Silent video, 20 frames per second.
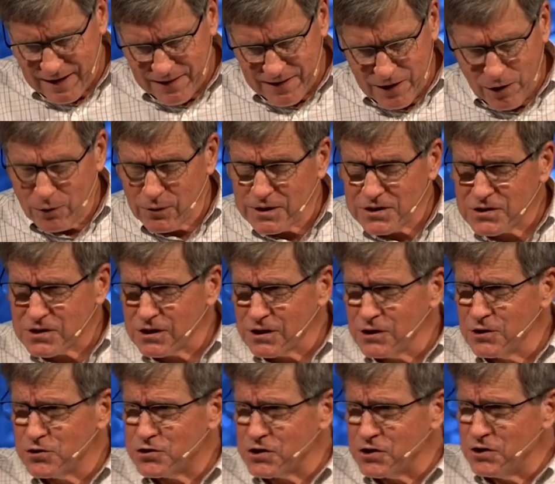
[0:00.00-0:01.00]
The only
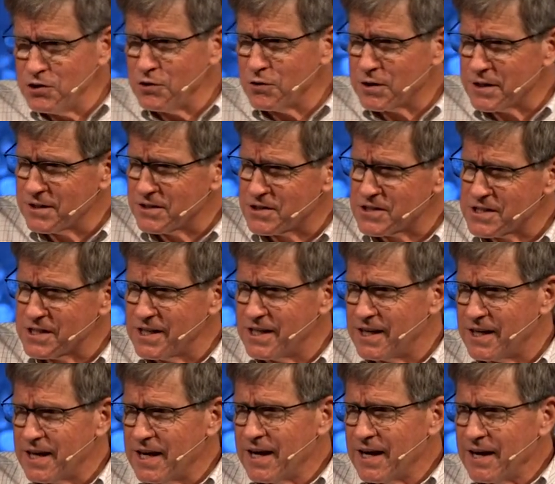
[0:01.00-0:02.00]
solution you can
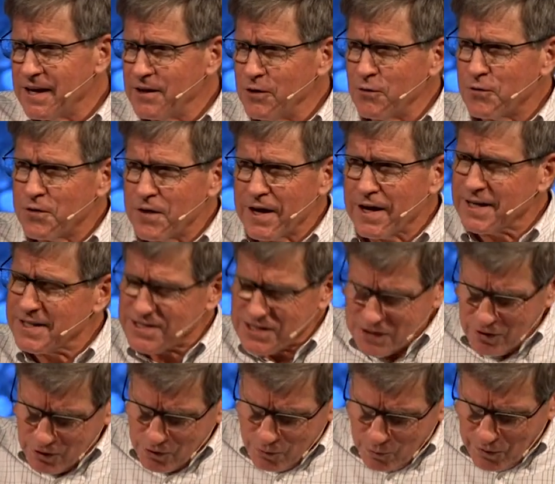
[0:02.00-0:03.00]
see, you think is
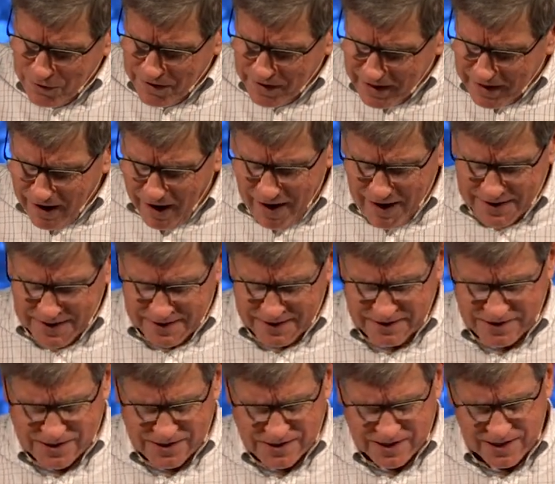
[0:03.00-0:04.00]
the only one that God
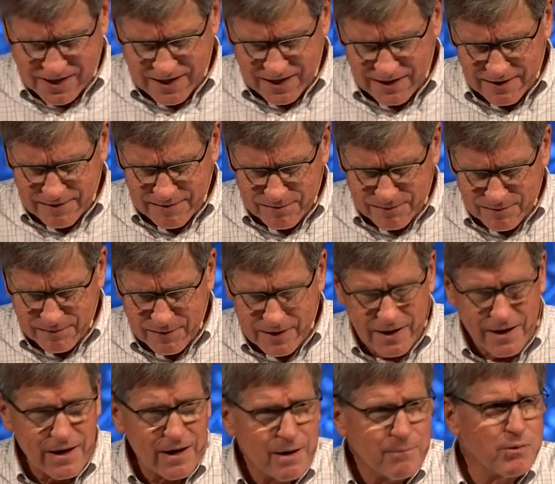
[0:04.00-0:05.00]
can see.
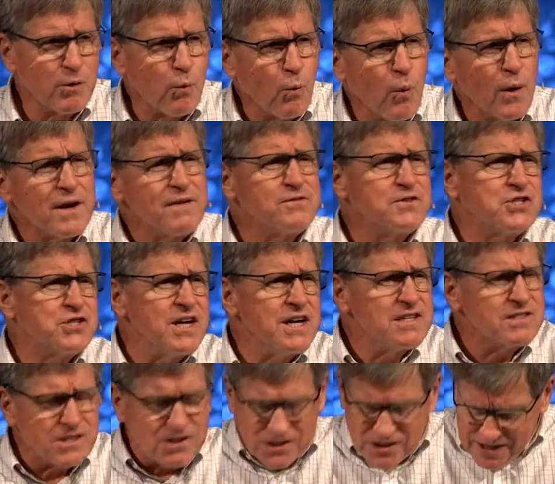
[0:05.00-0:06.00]
But what if
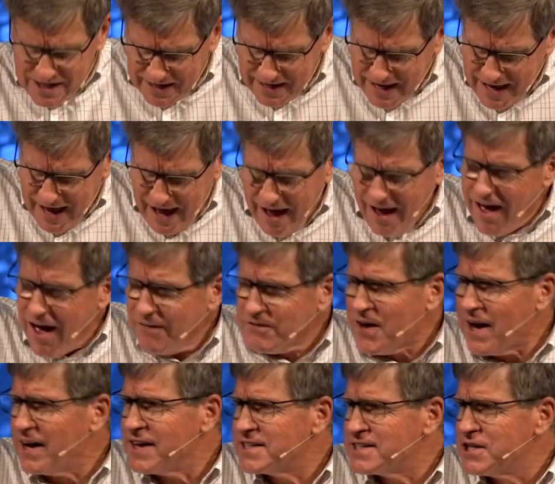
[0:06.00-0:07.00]
Jesus said, I've
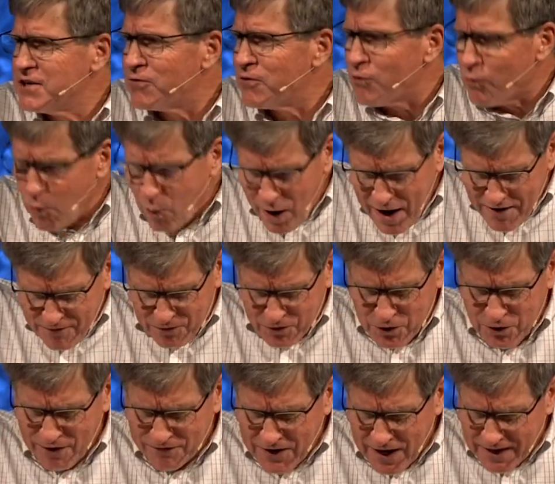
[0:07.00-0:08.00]
got a different way for
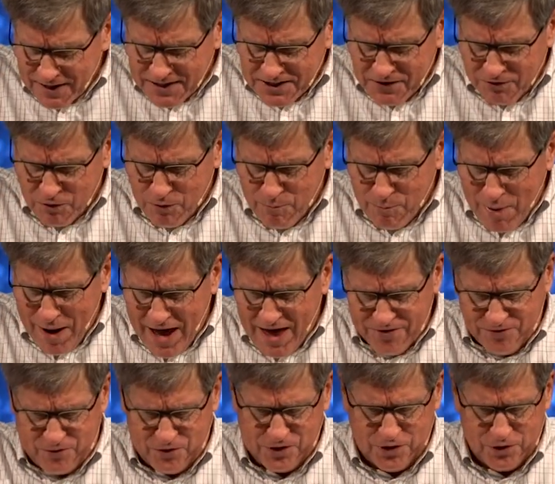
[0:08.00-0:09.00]
you, I've got a different
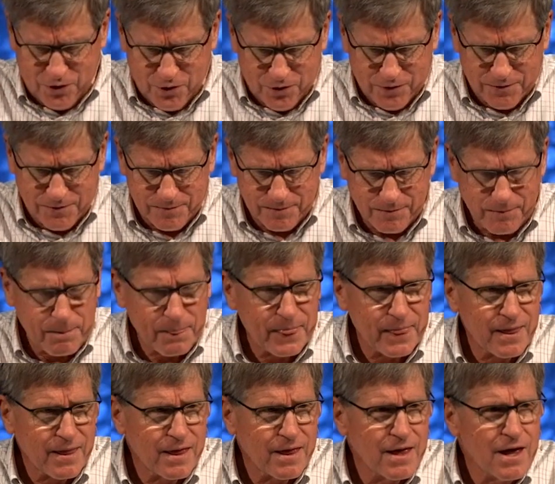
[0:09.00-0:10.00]
path for you?
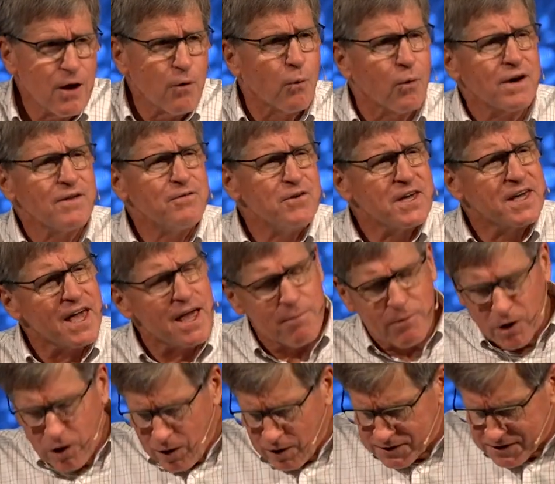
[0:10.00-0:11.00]
What if he came
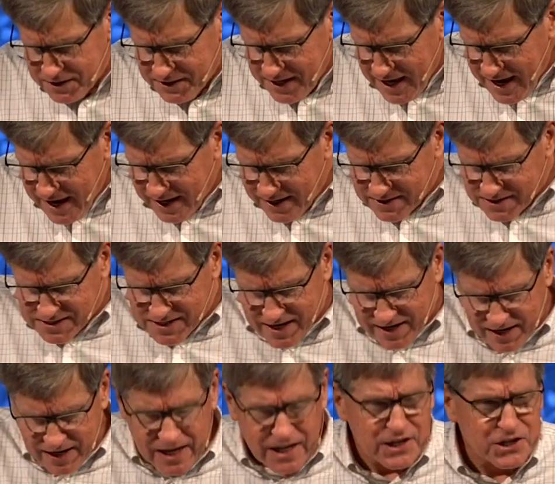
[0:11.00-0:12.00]
along today and
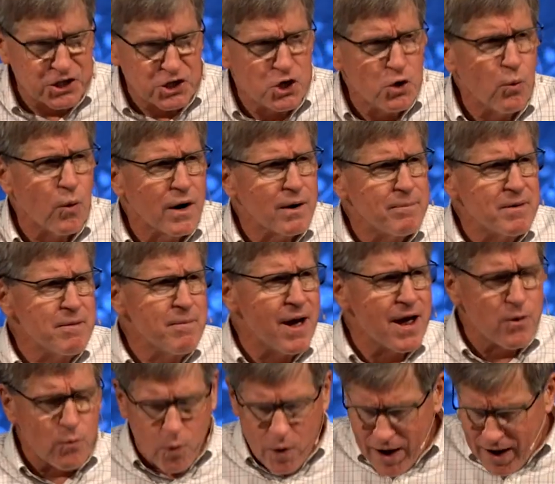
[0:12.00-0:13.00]
said, Do you want to be
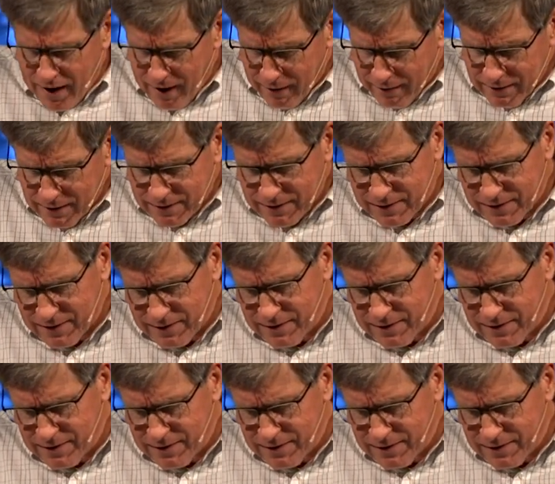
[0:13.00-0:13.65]
made well?